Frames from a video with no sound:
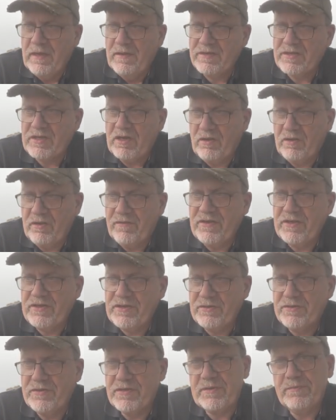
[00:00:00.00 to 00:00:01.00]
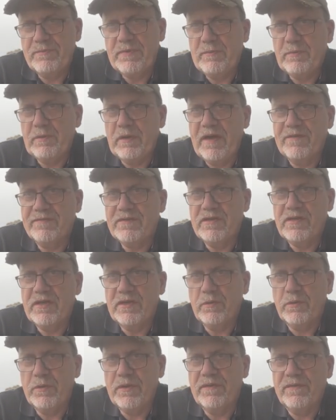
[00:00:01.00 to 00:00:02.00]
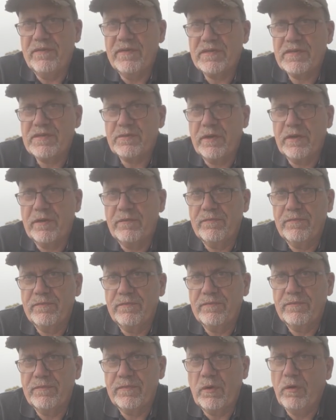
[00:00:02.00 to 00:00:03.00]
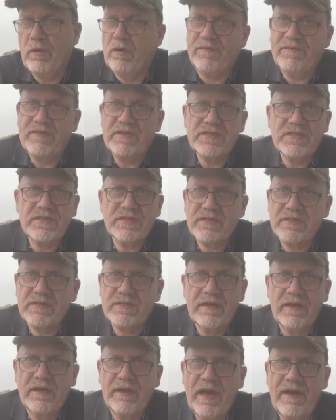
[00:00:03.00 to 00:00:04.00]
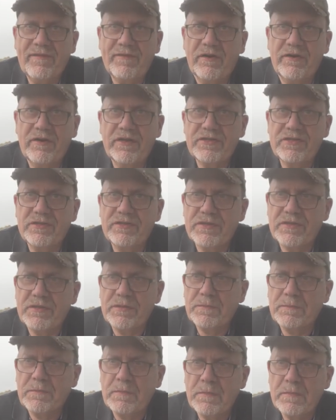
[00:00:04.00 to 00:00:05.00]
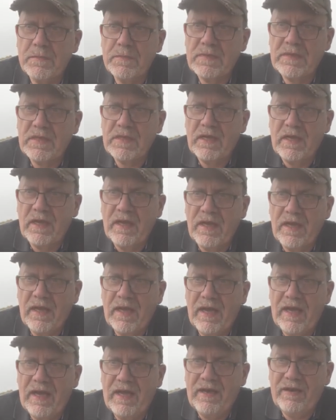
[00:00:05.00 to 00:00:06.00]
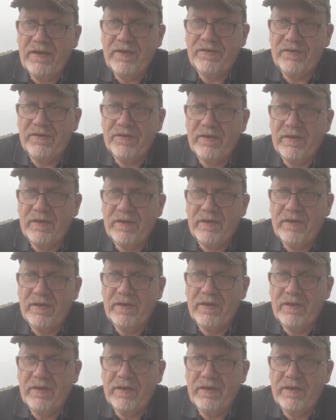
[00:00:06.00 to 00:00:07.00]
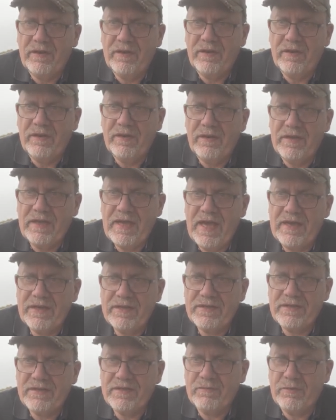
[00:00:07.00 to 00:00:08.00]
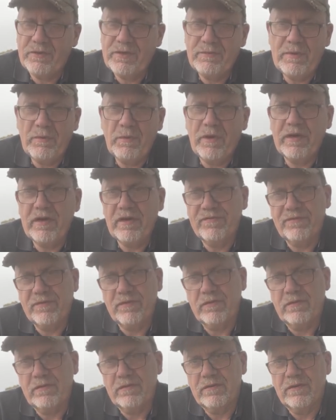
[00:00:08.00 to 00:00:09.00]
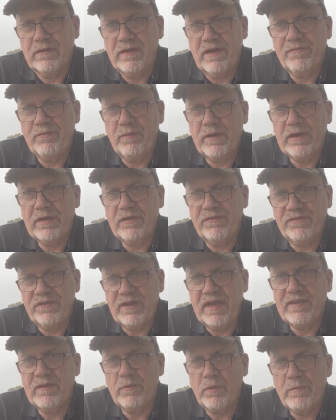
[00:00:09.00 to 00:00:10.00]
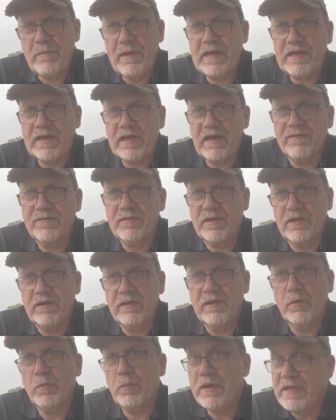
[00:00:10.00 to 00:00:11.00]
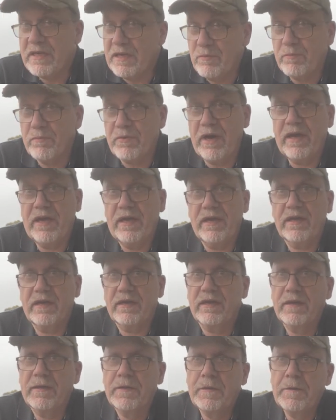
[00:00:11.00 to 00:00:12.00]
There's a lot of issues that people have to deal with in this one. All of us have our issues. And yet, wouldn't it be wonderful if we could say that we made a covenant that we didn't break?